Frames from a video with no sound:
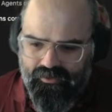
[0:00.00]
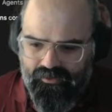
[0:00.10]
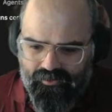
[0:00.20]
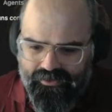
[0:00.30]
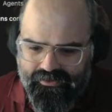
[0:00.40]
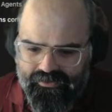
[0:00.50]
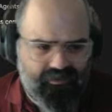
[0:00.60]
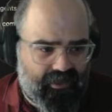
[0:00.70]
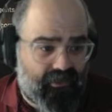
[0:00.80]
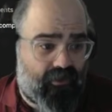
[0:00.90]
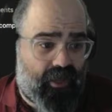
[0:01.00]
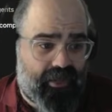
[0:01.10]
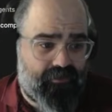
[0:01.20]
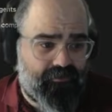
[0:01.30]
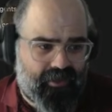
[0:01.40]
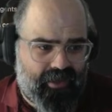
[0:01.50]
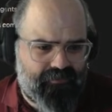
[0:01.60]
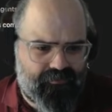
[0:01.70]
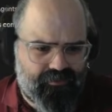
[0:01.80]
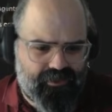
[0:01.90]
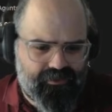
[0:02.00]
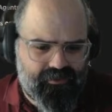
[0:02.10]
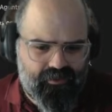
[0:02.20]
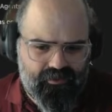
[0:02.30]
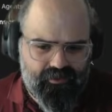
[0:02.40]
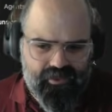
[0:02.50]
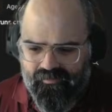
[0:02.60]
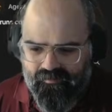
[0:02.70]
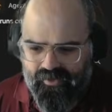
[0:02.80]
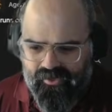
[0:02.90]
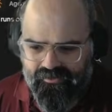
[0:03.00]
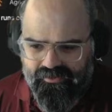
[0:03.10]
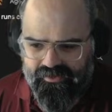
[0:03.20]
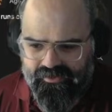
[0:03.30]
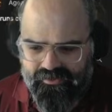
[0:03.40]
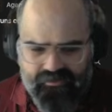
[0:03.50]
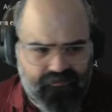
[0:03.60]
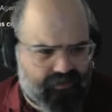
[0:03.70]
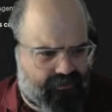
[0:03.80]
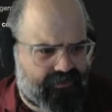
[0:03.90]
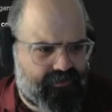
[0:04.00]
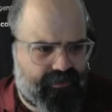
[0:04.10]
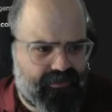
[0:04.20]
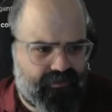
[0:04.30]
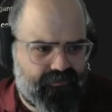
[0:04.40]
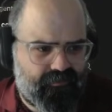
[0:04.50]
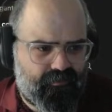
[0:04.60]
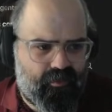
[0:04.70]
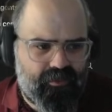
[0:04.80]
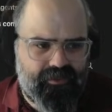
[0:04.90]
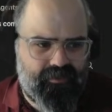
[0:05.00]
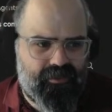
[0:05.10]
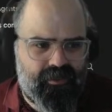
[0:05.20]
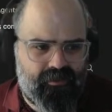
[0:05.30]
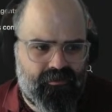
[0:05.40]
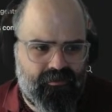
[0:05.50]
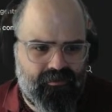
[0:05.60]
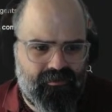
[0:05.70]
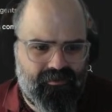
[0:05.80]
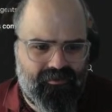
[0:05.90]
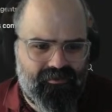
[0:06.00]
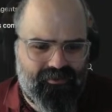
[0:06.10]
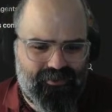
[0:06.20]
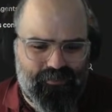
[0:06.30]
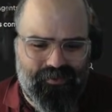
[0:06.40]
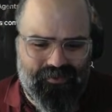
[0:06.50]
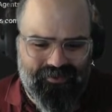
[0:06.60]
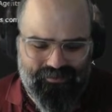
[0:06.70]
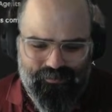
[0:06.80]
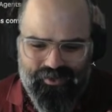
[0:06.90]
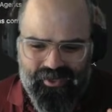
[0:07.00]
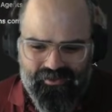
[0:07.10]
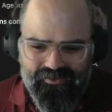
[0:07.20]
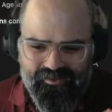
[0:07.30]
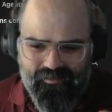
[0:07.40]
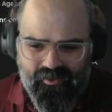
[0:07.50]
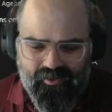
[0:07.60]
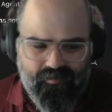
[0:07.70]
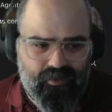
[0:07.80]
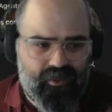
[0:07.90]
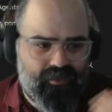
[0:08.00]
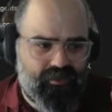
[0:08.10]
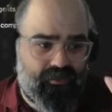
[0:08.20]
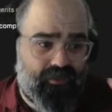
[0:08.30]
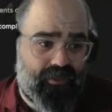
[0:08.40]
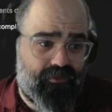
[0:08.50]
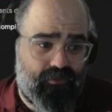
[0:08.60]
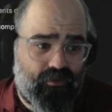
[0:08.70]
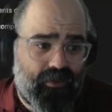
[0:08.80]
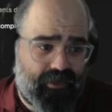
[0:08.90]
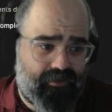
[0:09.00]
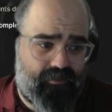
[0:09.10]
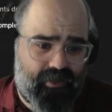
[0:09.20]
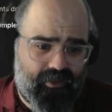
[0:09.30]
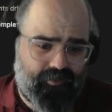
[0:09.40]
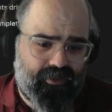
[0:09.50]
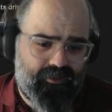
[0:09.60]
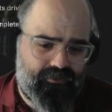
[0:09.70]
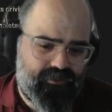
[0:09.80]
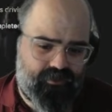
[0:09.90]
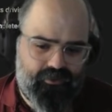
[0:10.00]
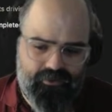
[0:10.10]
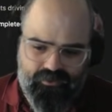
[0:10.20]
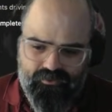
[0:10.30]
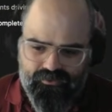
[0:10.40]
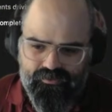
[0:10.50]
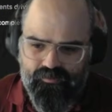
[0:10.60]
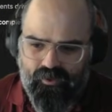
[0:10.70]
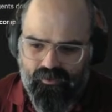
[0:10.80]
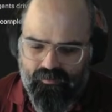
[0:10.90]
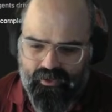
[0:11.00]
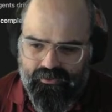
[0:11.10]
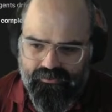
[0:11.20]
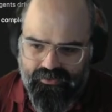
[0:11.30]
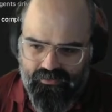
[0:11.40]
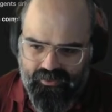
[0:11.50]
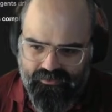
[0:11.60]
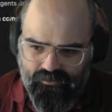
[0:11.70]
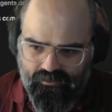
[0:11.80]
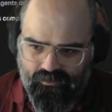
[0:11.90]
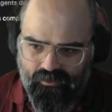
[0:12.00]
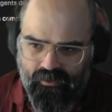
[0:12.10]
because I haven't really done any comparisons. It just feels expensive if I'm already spending the $20 a month. But they do allow you the model picker, so you could use smaller models, which I think is cool.